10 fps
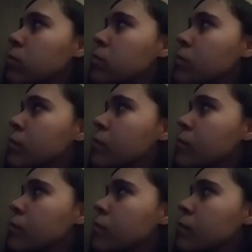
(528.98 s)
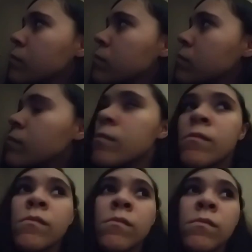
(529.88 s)

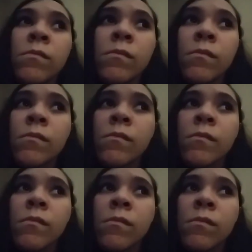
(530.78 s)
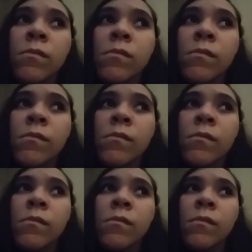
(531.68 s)

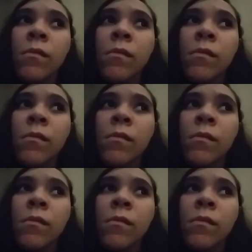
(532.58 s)
(no one is talking)